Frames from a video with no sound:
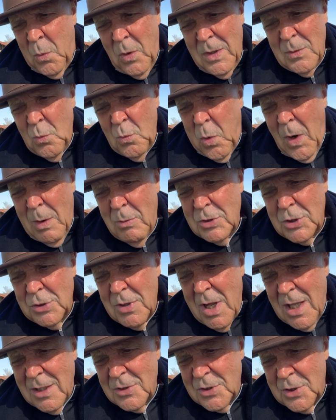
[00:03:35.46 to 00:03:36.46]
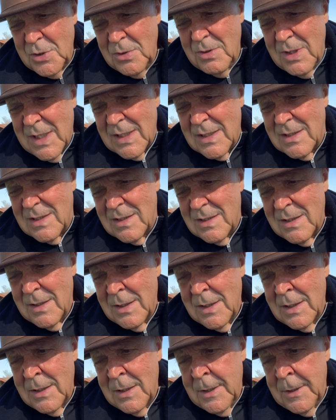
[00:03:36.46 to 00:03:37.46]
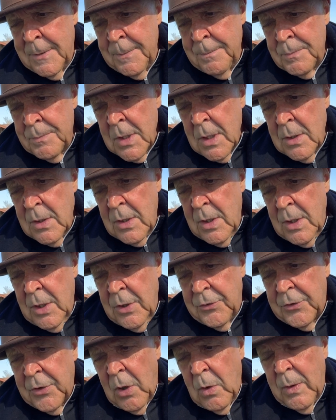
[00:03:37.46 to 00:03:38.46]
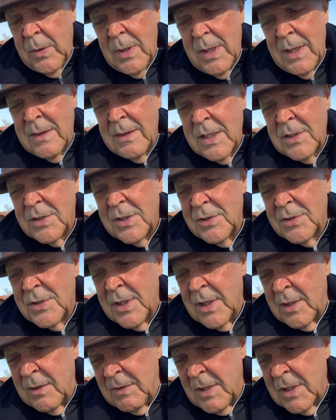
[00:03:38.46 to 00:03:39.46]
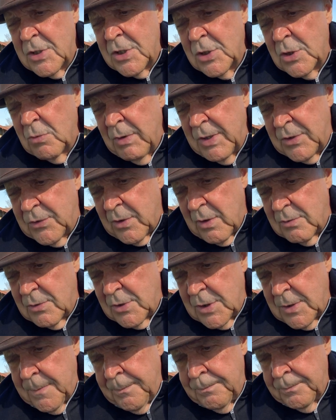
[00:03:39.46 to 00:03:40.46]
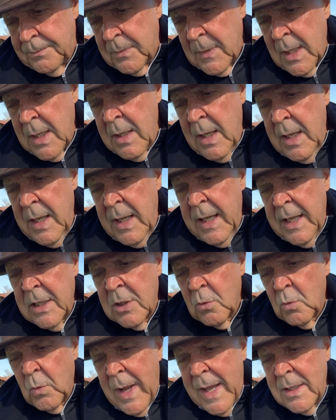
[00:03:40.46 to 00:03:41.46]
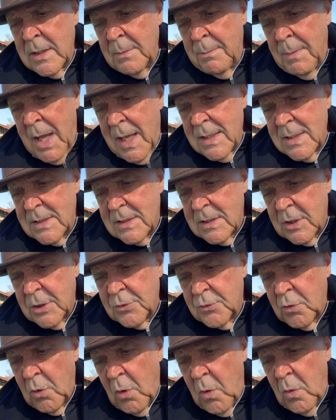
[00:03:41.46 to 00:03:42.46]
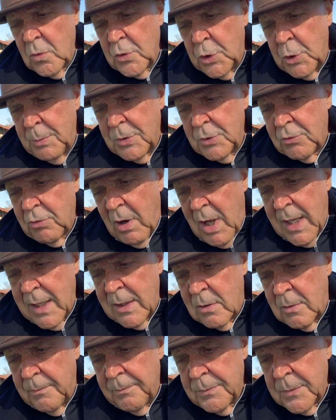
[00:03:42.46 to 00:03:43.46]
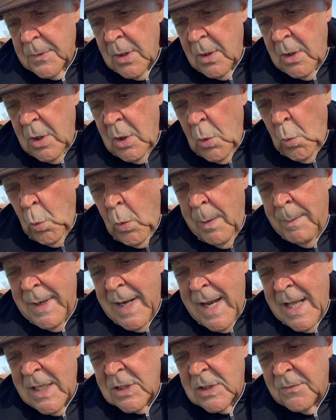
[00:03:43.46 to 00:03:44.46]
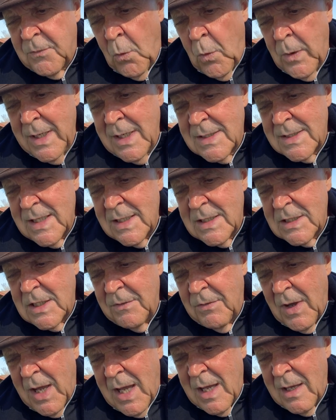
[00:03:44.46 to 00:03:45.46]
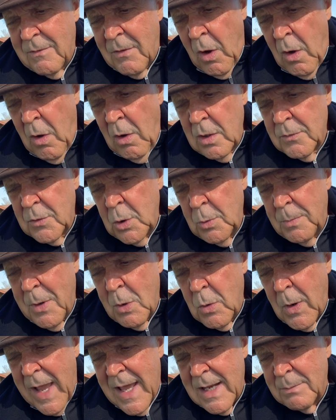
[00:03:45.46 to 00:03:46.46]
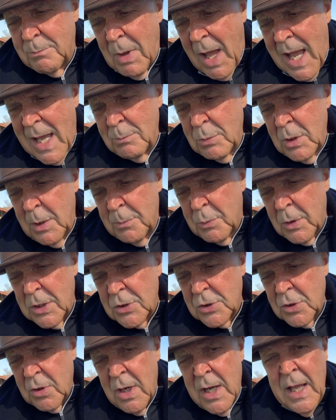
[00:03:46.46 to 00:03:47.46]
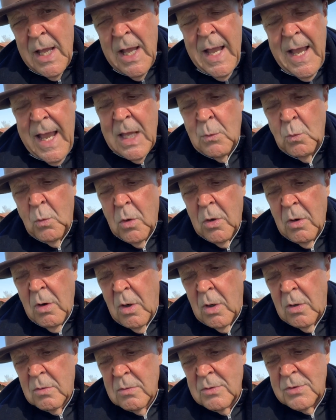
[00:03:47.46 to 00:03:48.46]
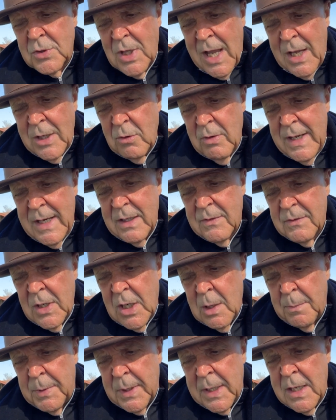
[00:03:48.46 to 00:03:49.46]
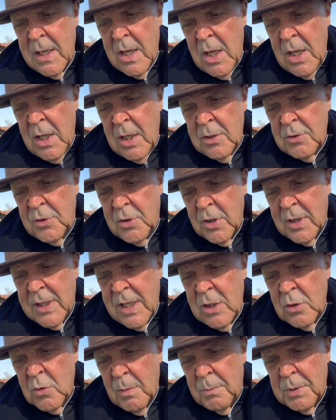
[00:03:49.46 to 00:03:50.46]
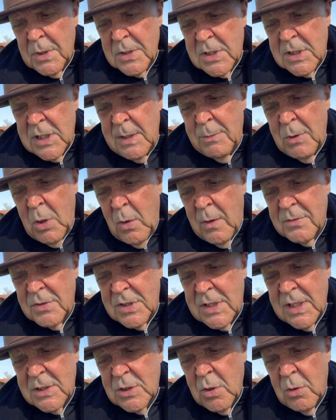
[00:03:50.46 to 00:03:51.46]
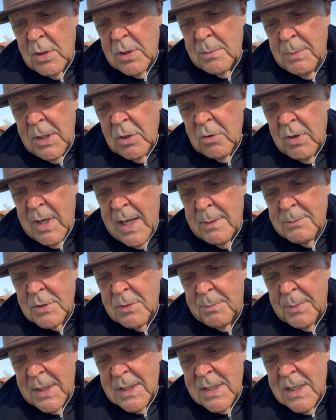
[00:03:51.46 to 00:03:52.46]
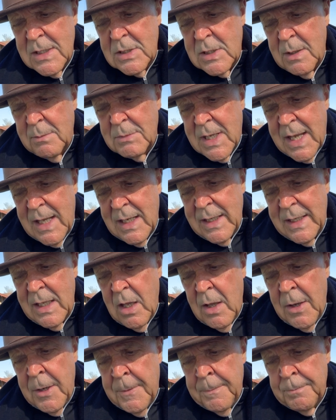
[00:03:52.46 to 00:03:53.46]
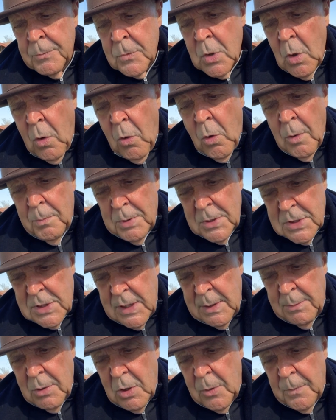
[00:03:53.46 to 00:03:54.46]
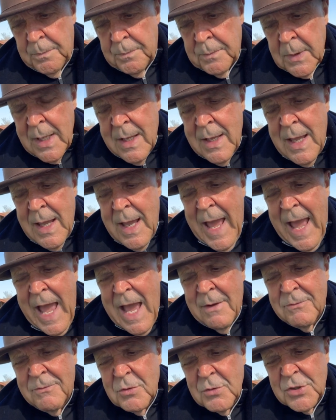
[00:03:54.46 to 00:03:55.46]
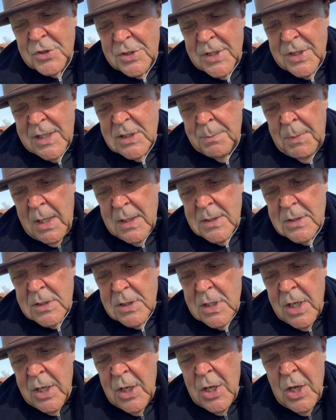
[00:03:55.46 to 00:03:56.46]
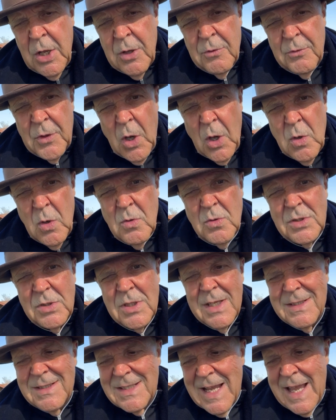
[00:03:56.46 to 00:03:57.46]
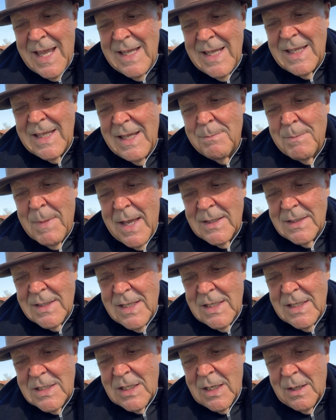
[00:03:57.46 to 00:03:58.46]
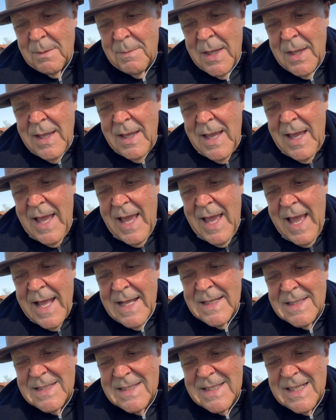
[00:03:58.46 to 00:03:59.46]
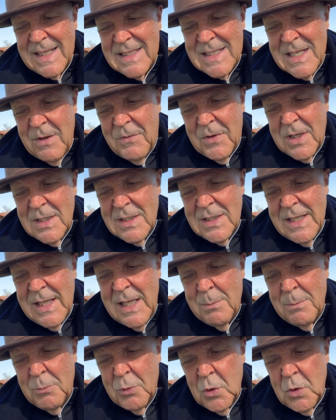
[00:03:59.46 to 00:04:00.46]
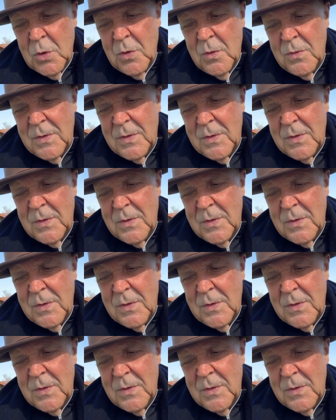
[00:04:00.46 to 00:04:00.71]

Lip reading: why would you not do this? So this is the research. In a randomized controlled human trial, women aged 40 to 65, all of whom who had high blood pressure and were on diuretic therapy, took either a placebo of 600 milligrams of magnesium daily or placebo. After 6 months, those taking magnesium had significantly improved